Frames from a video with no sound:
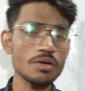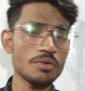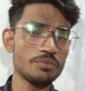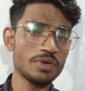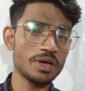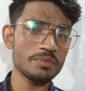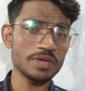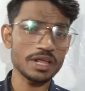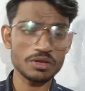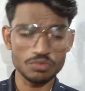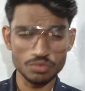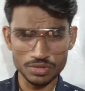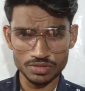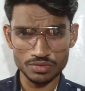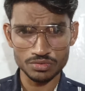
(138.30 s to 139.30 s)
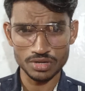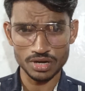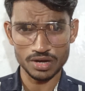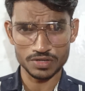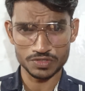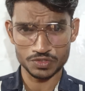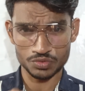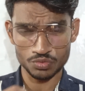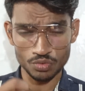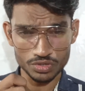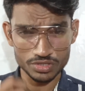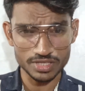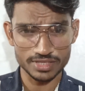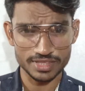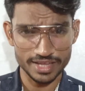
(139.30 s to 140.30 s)
where we are going to the
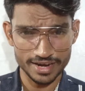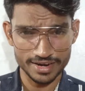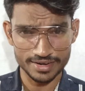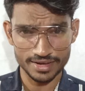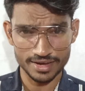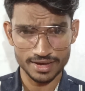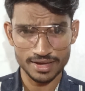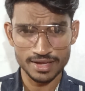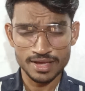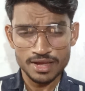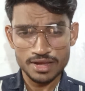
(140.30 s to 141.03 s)
store the data